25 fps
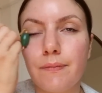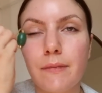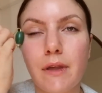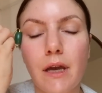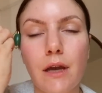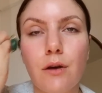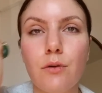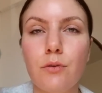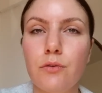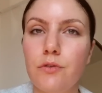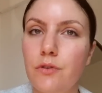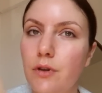
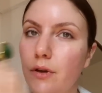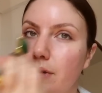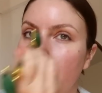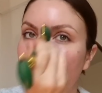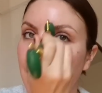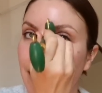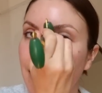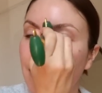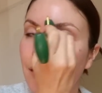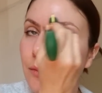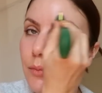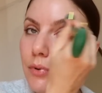I also
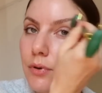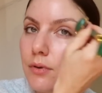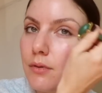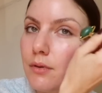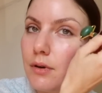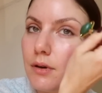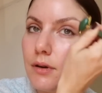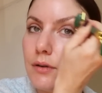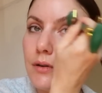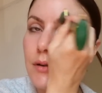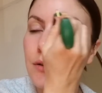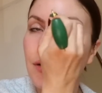keep,
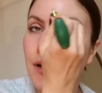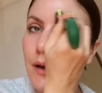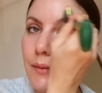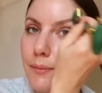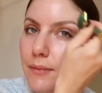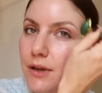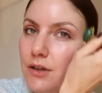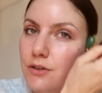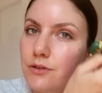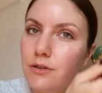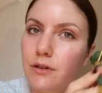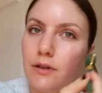I
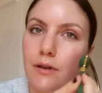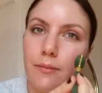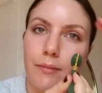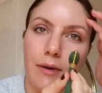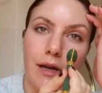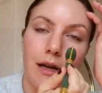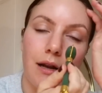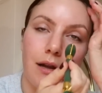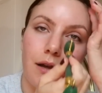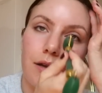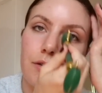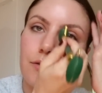mentioned in
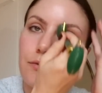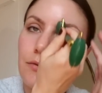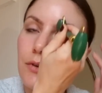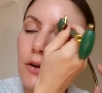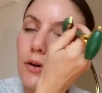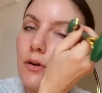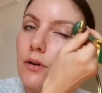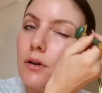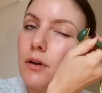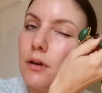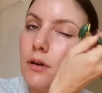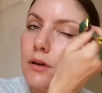my last
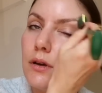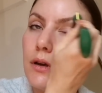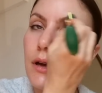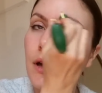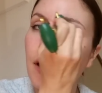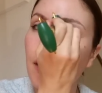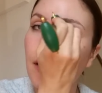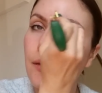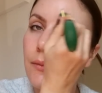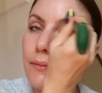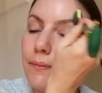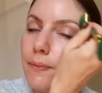vlog,
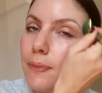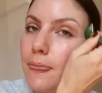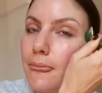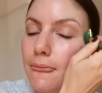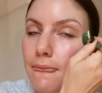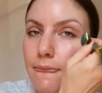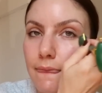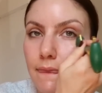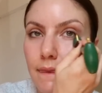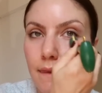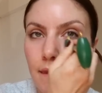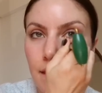
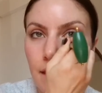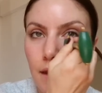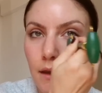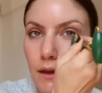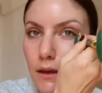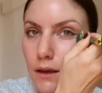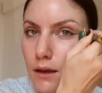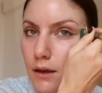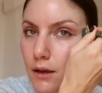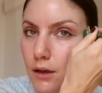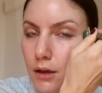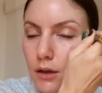
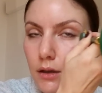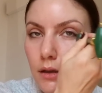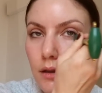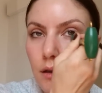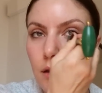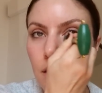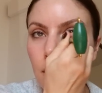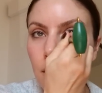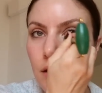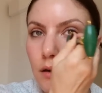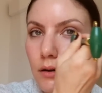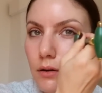
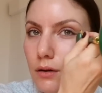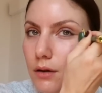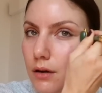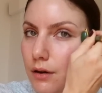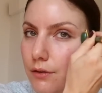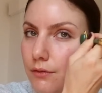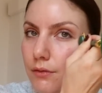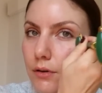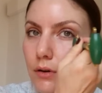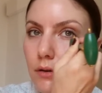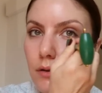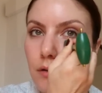
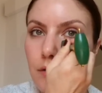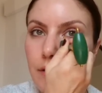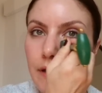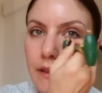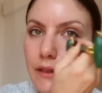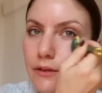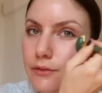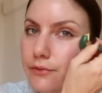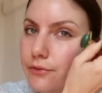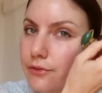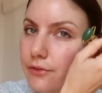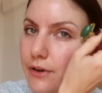a roller
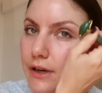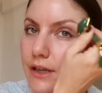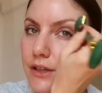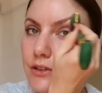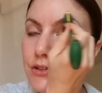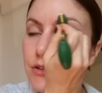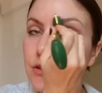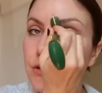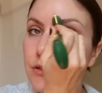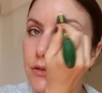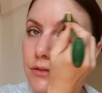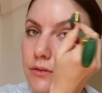in the
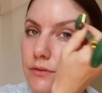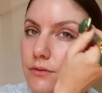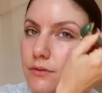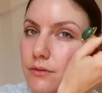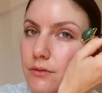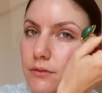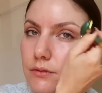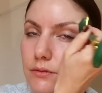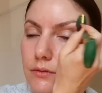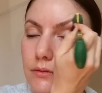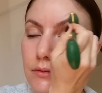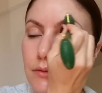fridge
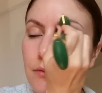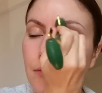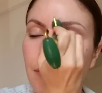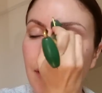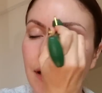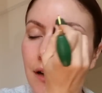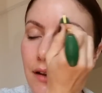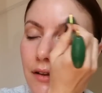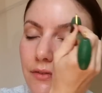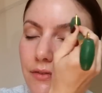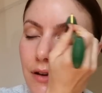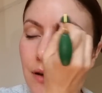
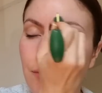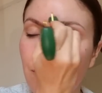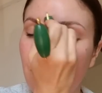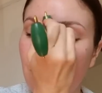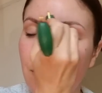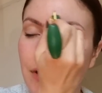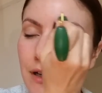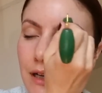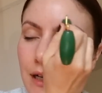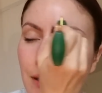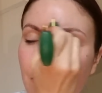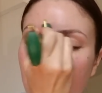if I'm
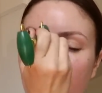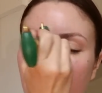really